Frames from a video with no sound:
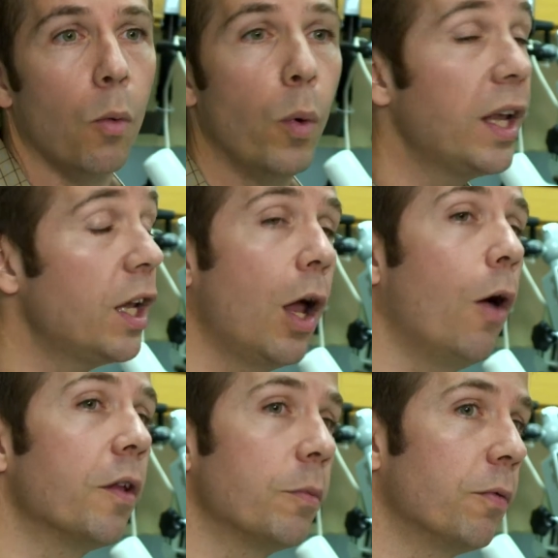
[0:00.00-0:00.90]
We didn't
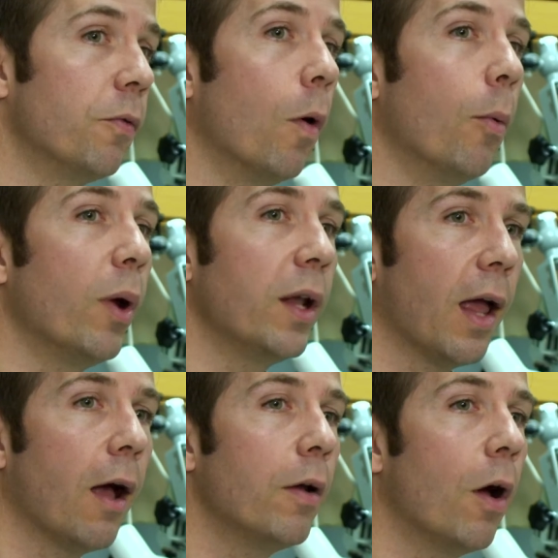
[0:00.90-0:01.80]
know this before, but we
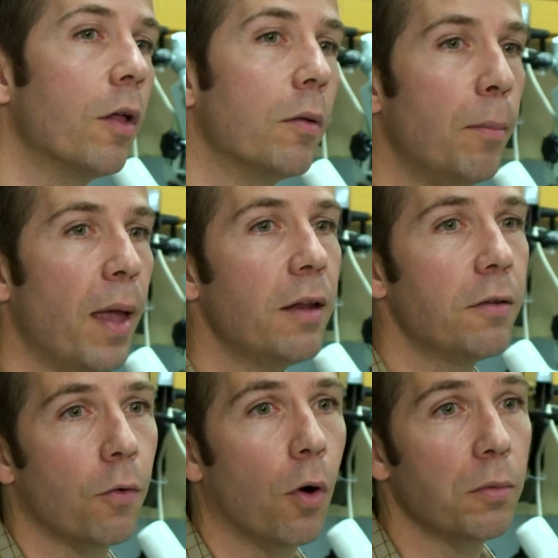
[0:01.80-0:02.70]
now know that many
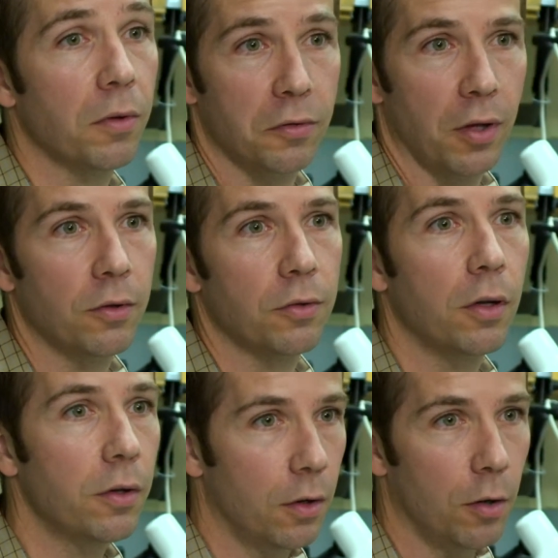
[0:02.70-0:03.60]
forms of
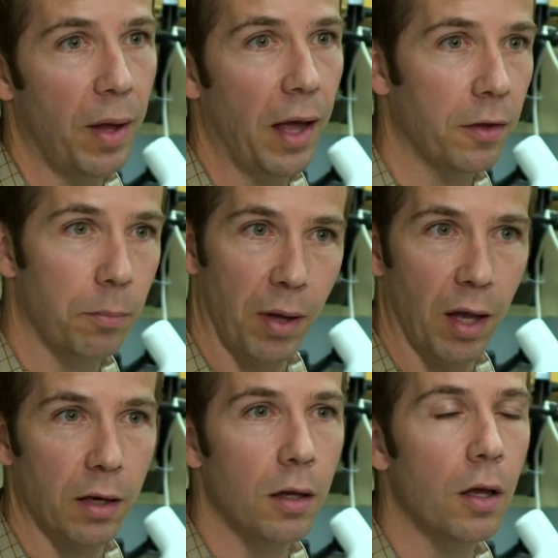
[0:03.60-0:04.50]
central neuropathic
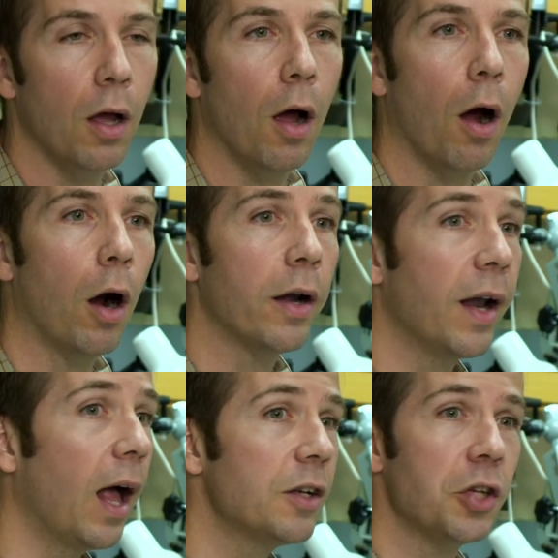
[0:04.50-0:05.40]
pain are
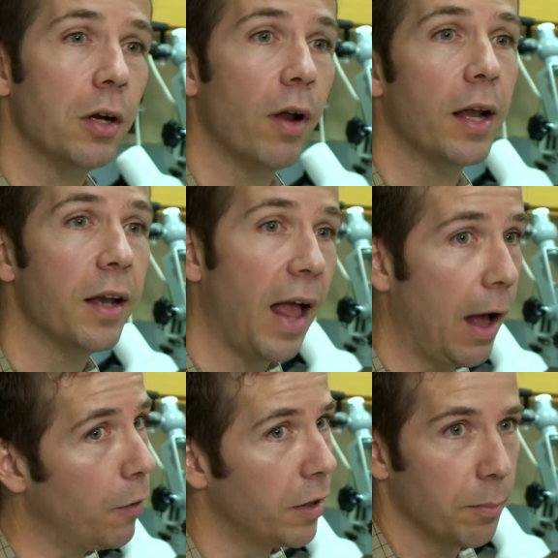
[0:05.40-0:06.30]
not generated
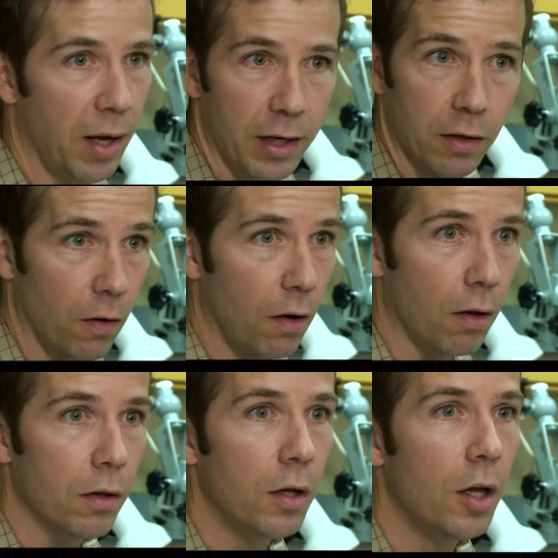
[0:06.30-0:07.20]
out in the body at
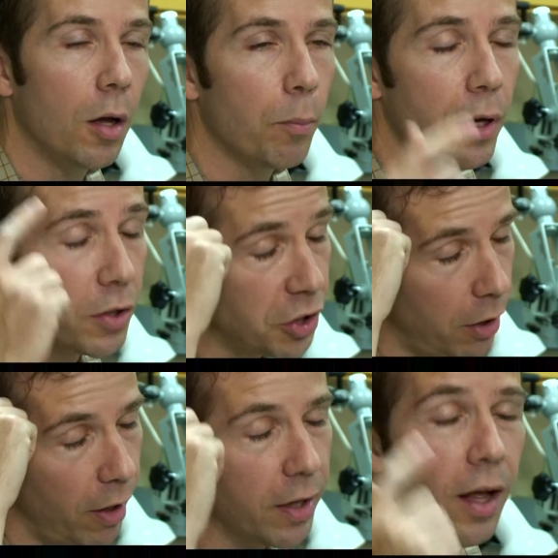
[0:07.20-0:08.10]
all, but are
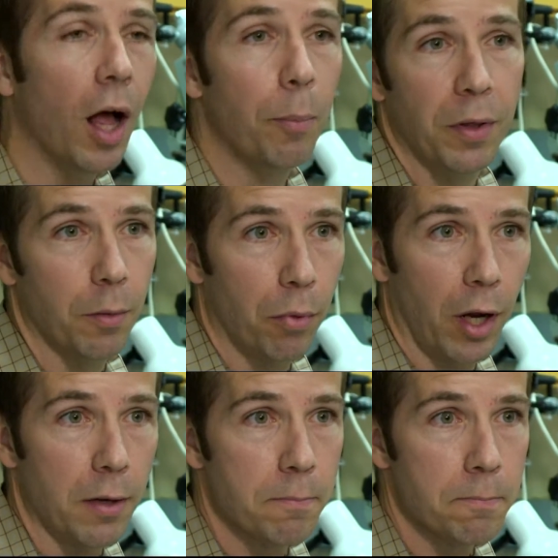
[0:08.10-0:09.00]
generated up in the
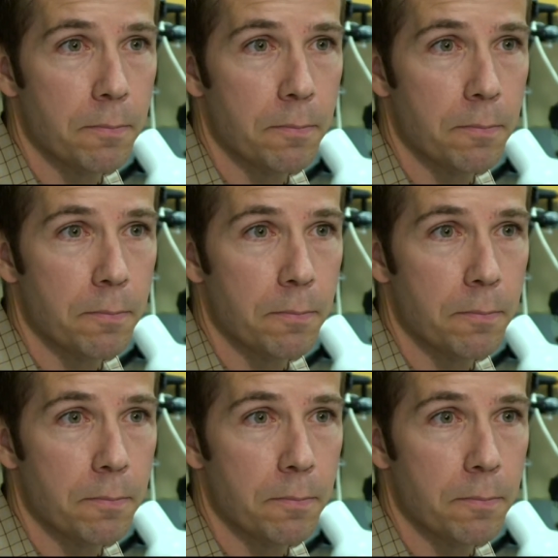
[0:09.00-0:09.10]
brain.